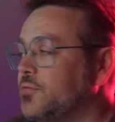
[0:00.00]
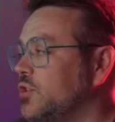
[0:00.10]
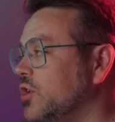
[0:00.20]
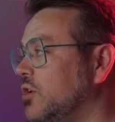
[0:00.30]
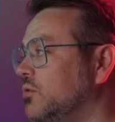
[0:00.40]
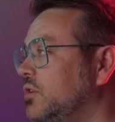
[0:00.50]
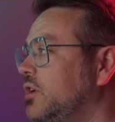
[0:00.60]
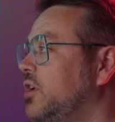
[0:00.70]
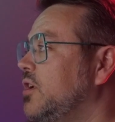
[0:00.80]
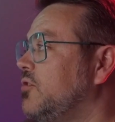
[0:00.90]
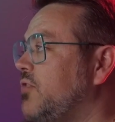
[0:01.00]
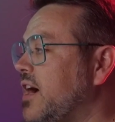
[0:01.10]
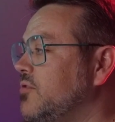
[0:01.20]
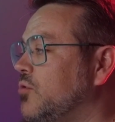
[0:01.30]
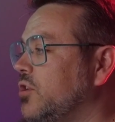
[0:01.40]
So
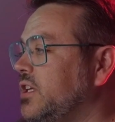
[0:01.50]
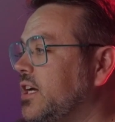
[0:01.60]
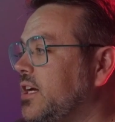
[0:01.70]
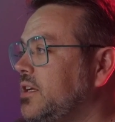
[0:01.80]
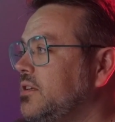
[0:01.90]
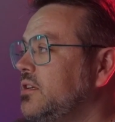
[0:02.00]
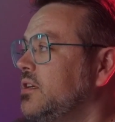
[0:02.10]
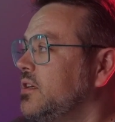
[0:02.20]
$549,